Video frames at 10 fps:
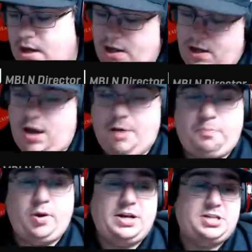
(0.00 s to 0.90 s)
a
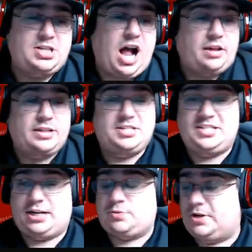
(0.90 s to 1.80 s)
pretty solid
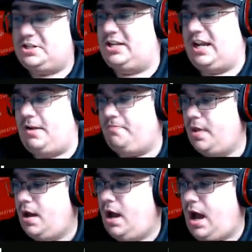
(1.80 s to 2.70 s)
6-win team.
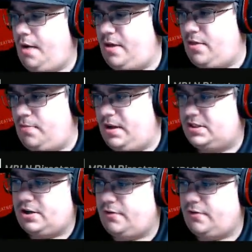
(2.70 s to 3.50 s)
And the Minnesota